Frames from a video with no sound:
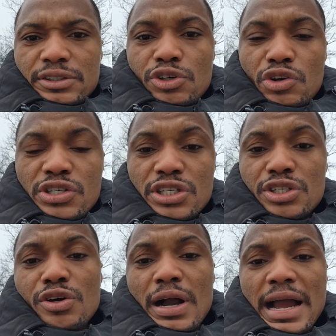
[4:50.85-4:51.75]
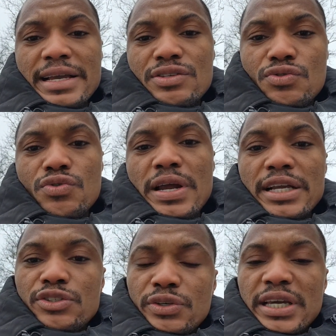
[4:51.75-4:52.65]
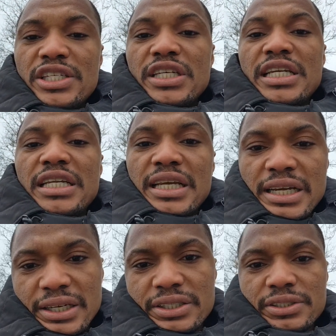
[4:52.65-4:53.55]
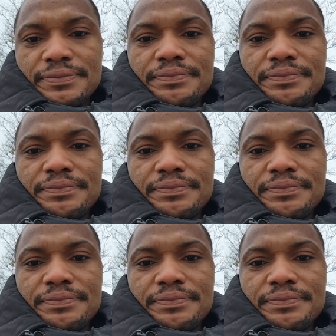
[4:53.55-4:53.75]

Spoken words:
your senior high school education in English,